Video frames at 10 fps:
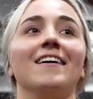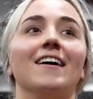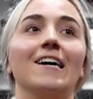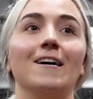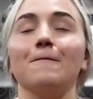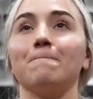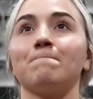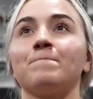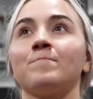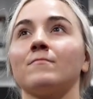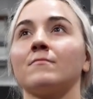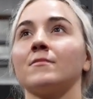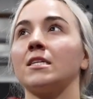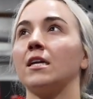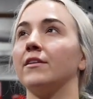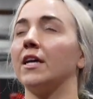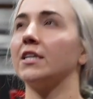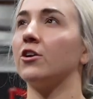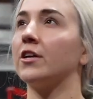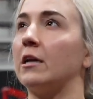And then I
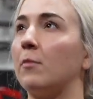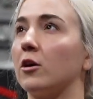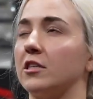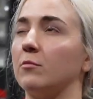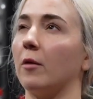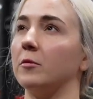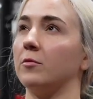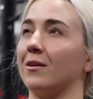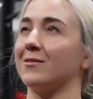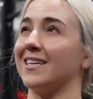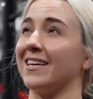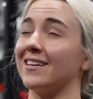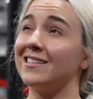started kickboxing probably when I was like